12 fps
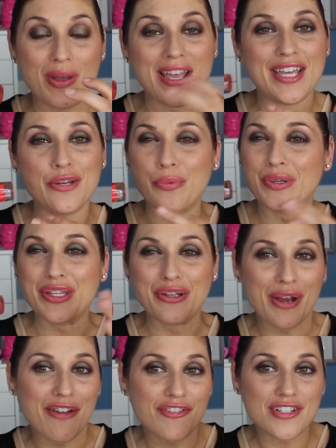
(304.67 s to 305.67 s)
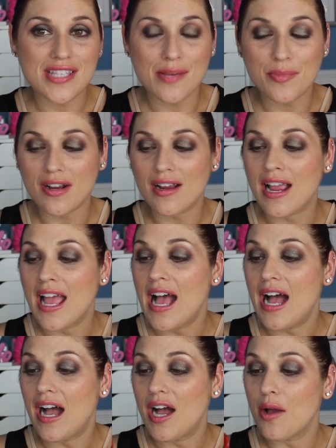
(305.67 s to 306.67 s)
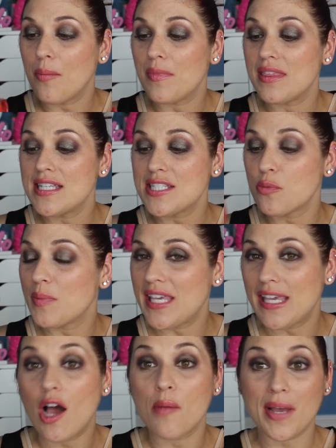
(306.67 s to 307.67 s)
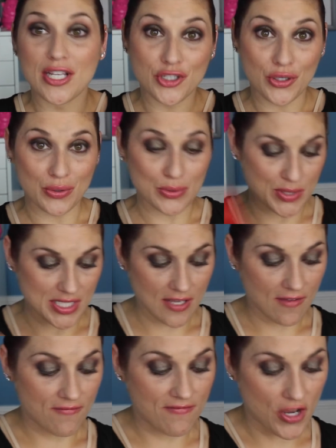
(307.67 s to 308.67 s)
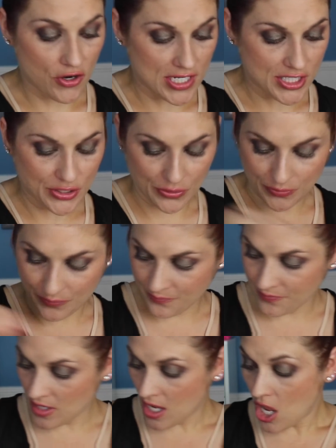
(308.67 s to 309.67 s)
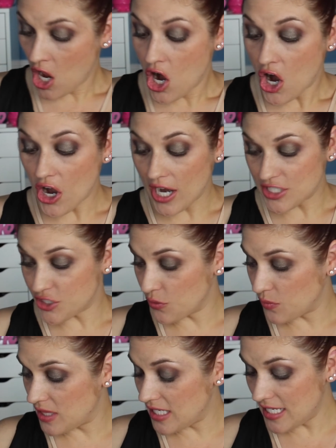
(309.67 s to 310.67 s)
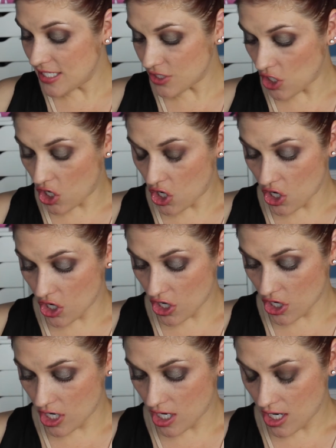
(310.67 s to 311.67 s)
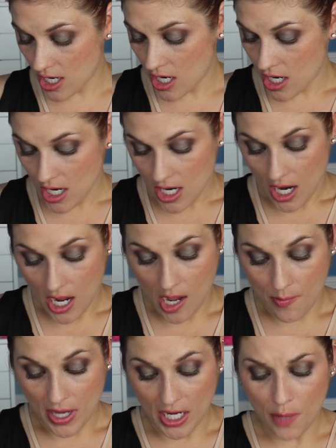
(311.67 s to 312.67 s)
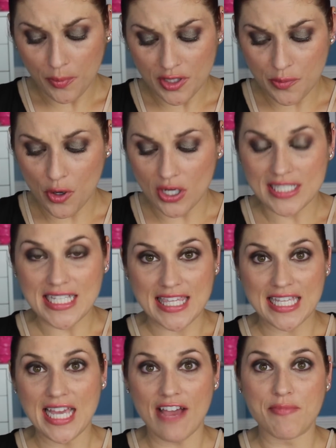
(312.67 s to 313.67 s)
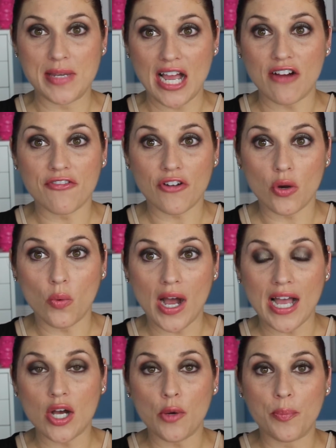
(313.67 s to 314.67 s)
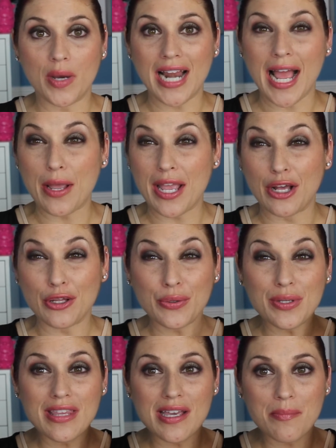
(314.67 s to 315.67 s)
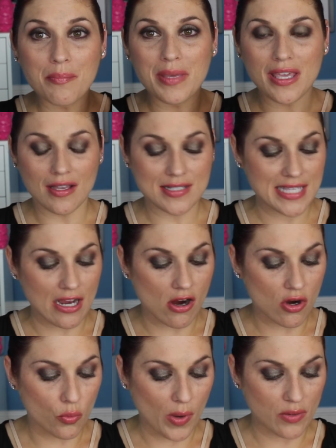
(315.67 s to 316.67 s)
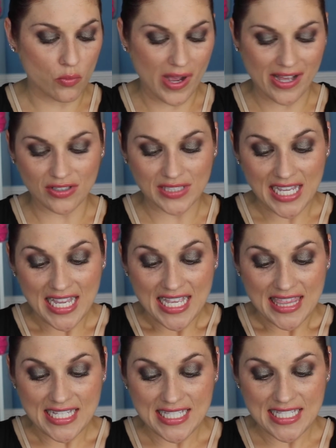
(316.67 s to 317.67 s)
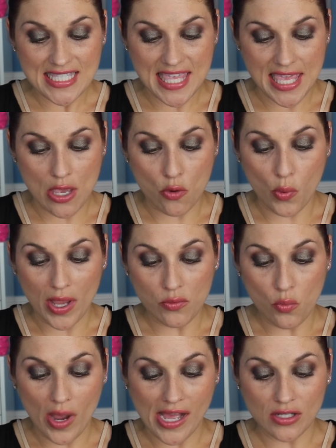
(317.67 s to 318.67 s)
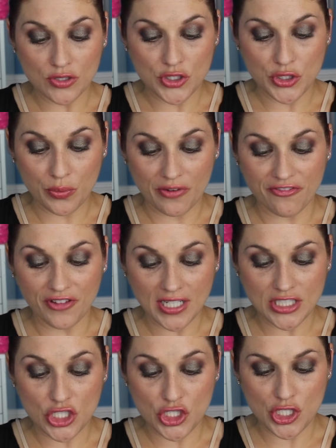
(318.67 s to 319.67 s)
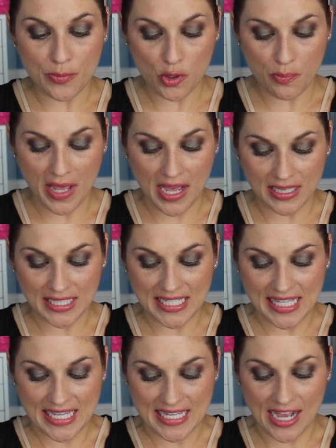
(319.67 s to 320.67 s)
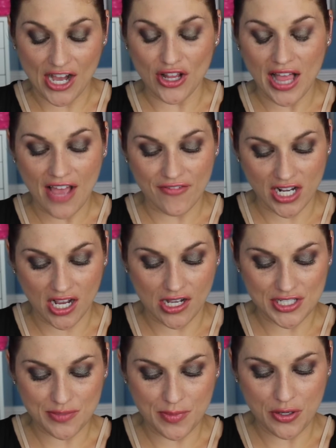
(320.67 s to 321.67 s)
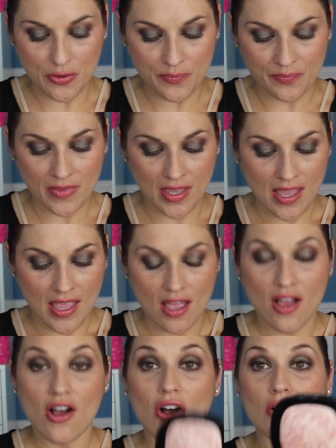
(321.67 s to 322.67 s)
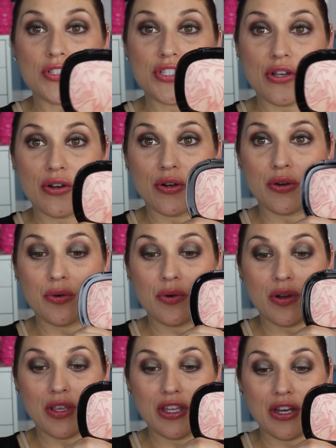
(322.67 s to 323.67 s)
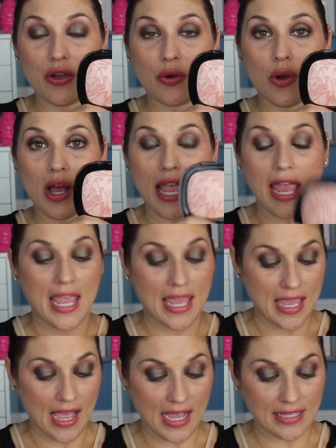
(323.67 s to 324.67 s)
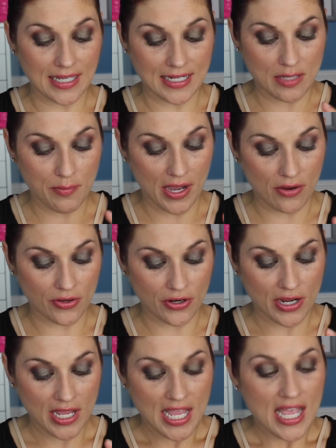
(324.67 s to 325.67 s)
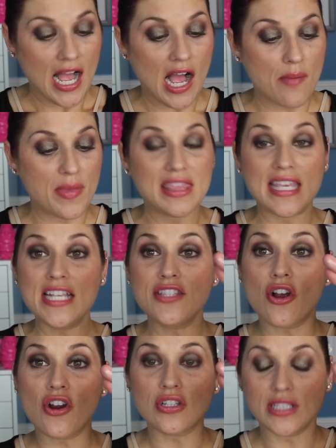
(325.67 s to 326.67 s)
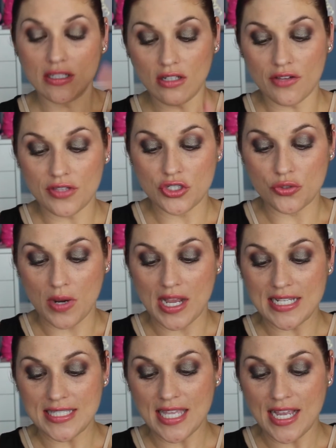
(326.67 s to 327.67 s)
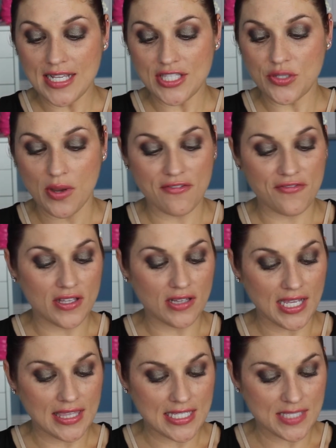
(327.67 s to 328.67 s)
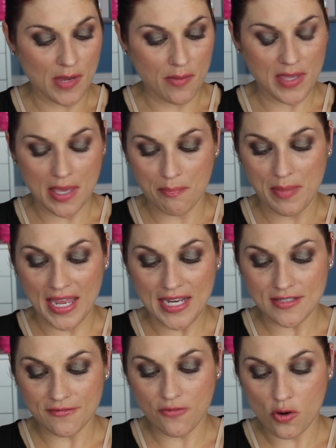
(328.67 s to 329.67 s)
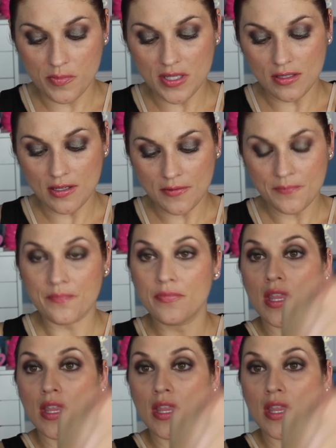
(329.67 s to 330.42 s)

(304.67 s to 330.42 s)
red, really great for summer. This will be on my toes very soon. All right, so these are a couple of the products I think have been out for a while, but I included them because they are Wet n Wild. This is the Wet n Wild to Reflect Shimmer Palette in I'll Have a Cosmo. Also, you know, a highlighting powder. These are a little on the dry side, so I feel like this might be a baked formula,